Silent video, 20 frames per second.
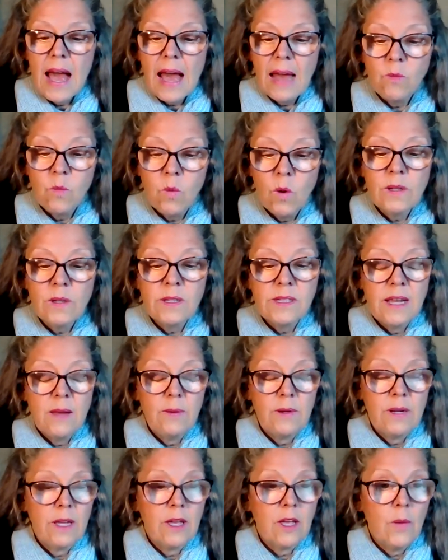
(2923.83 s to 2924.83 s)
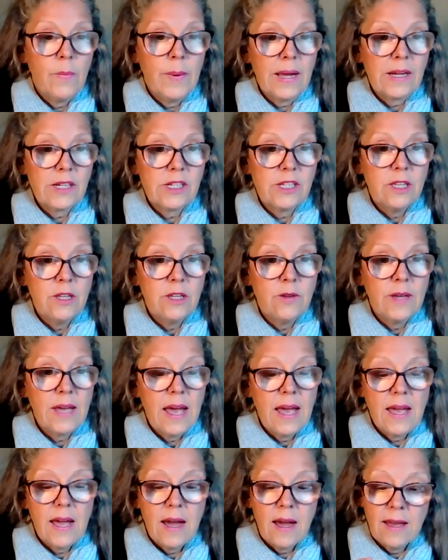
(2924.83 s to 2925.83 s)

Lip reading: And one day when I go back to the UK,